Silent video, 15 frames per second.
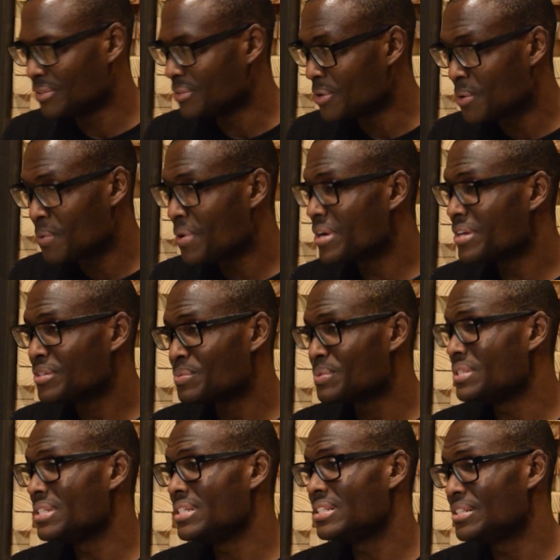no worries,
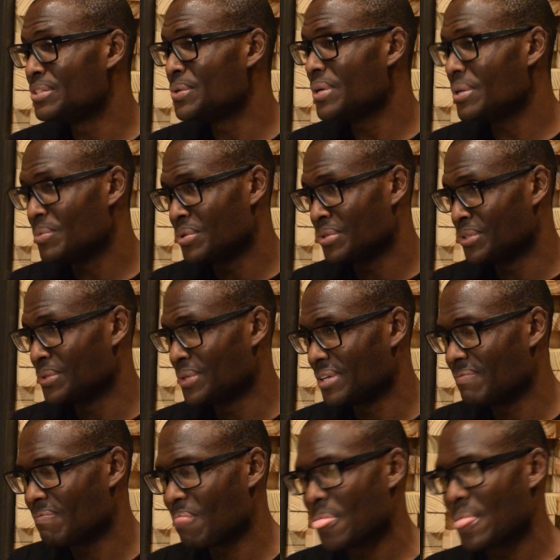we need to do it, we'll do it.